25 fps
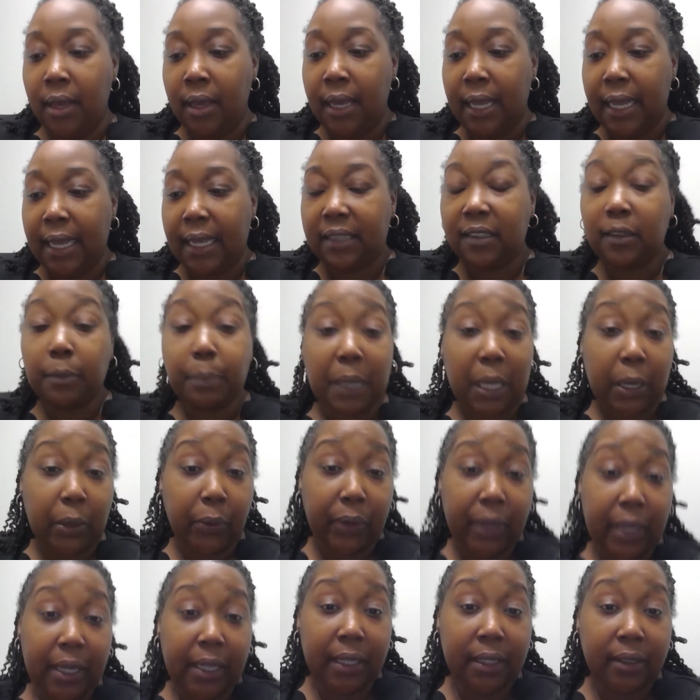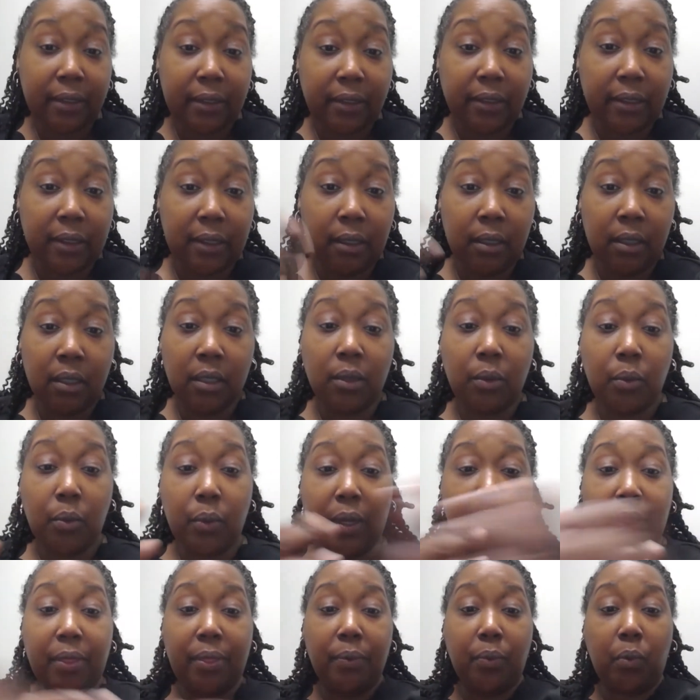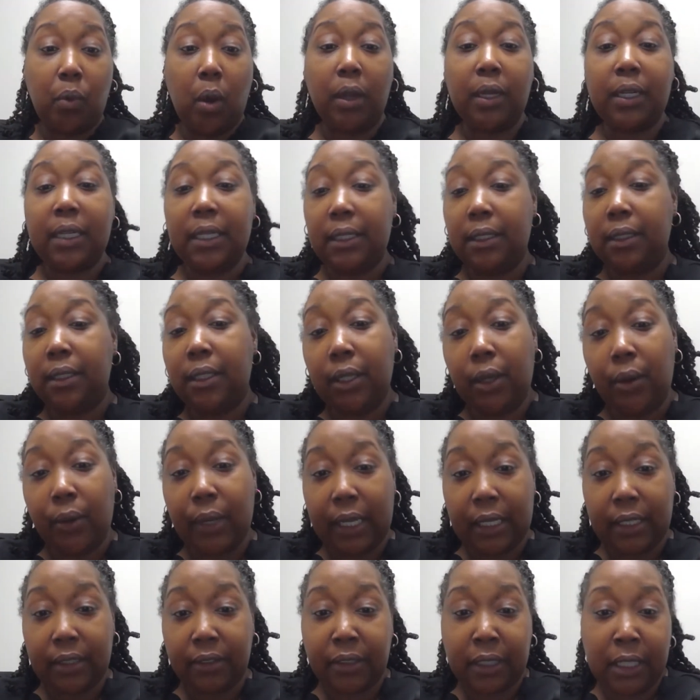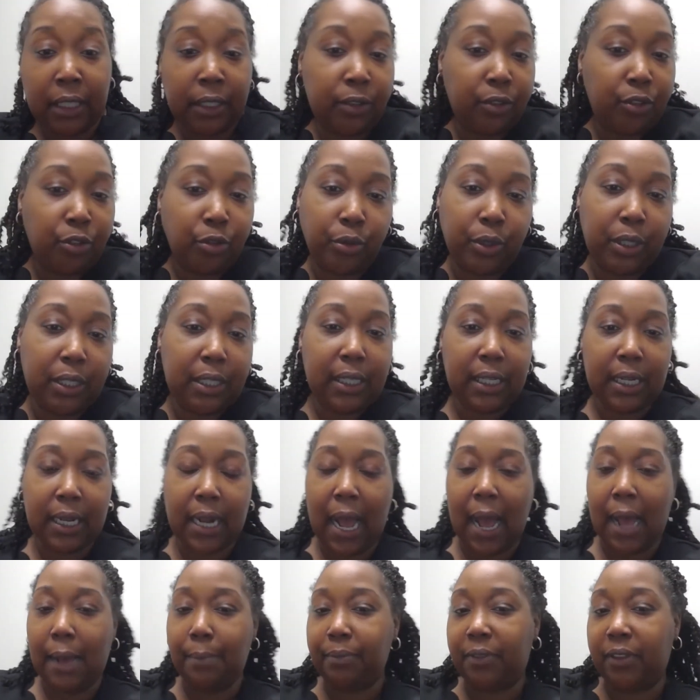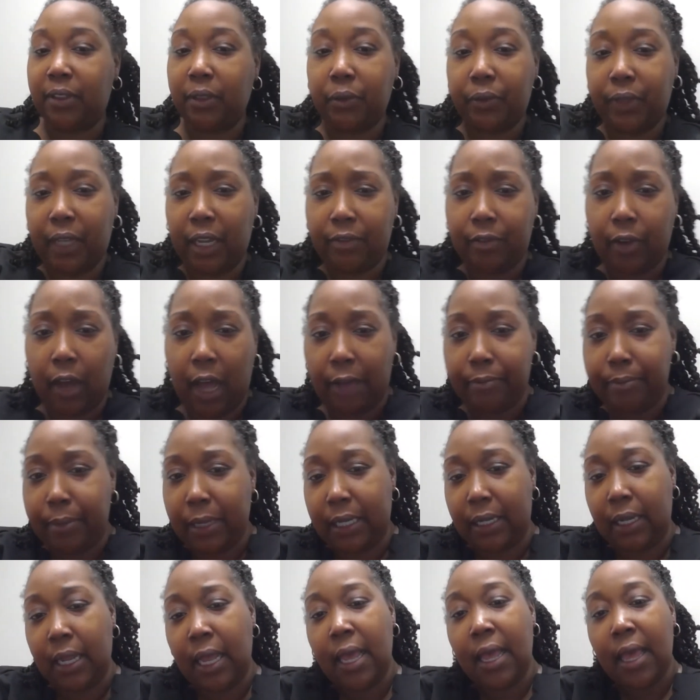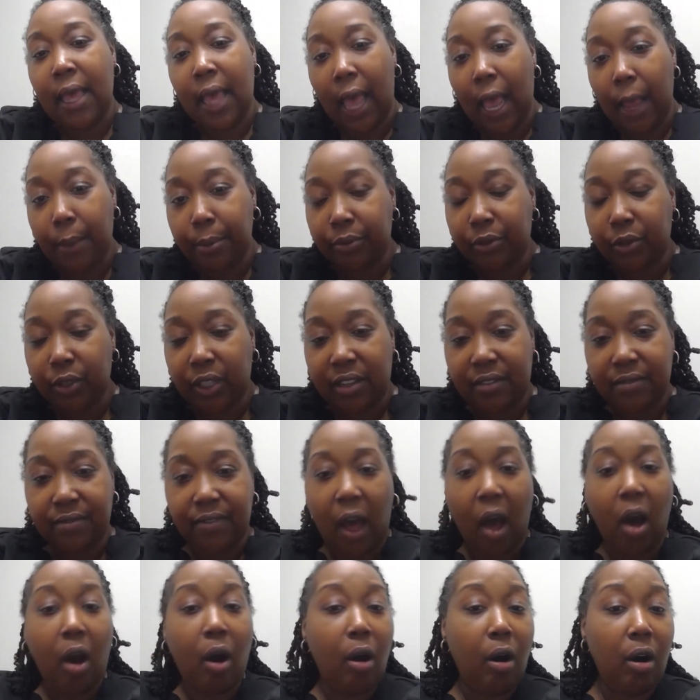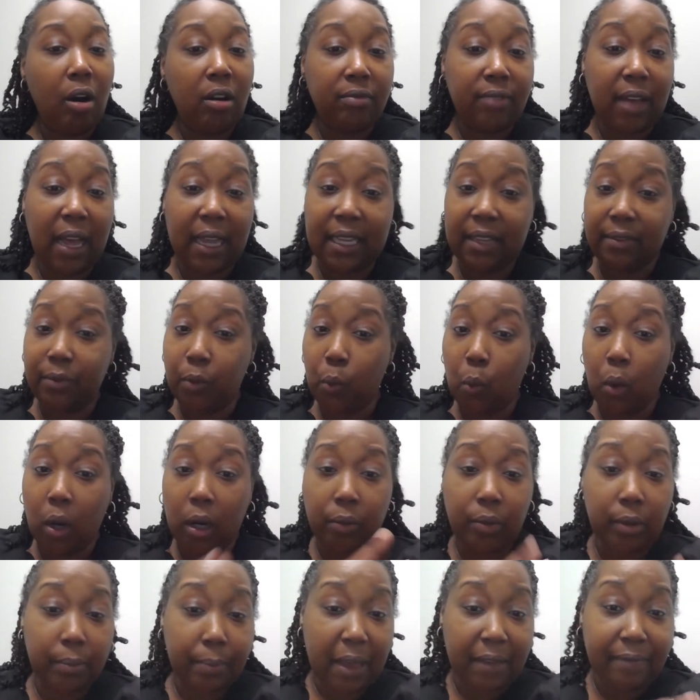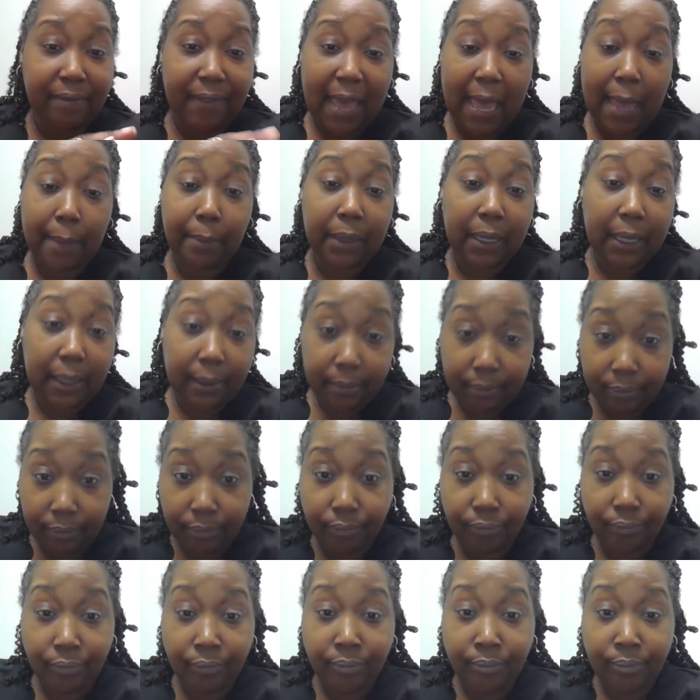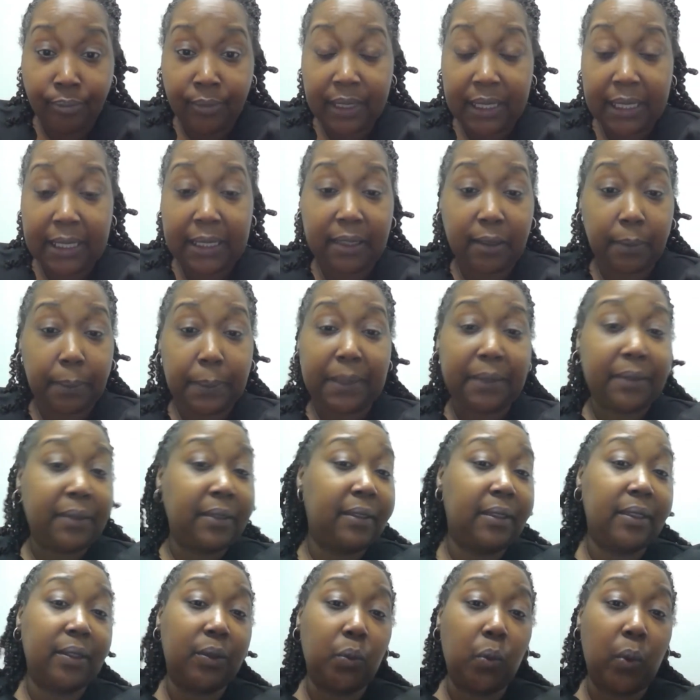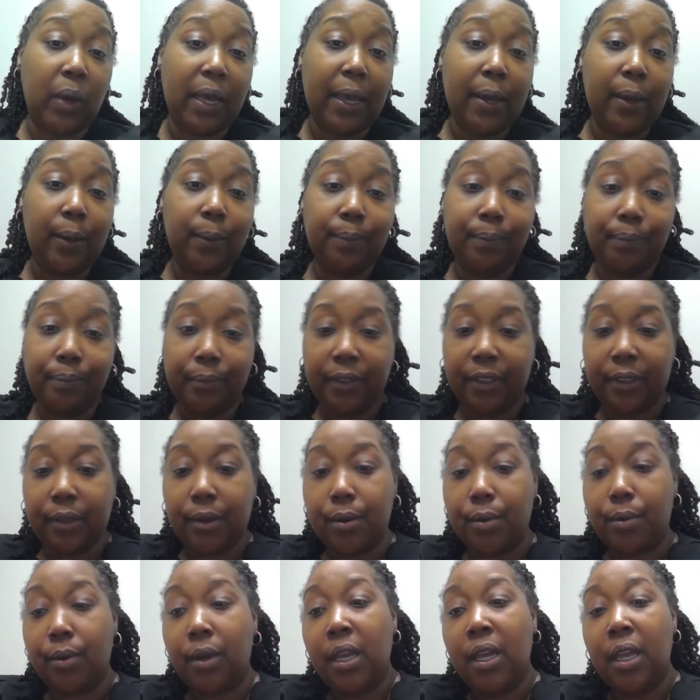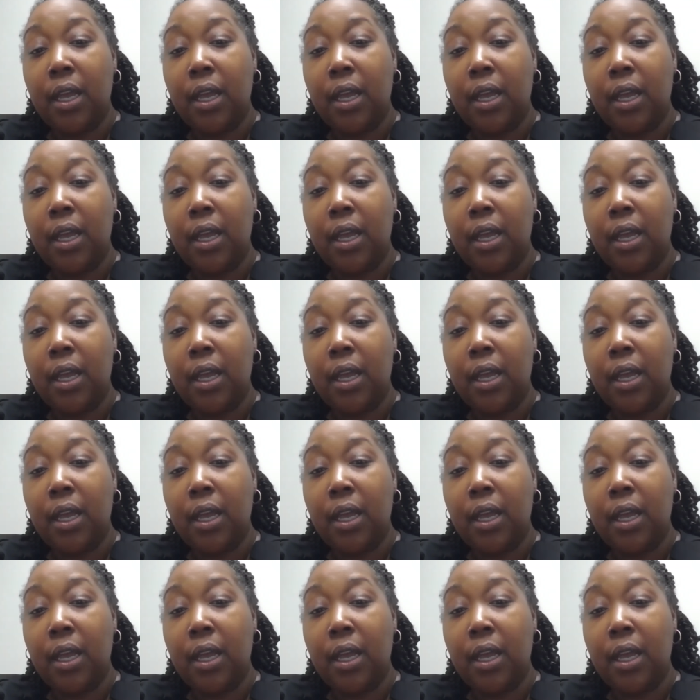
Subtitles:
experience with working, in this industry. And I'm so thankful I've been able to evolve. I even work with my family in this business as well. So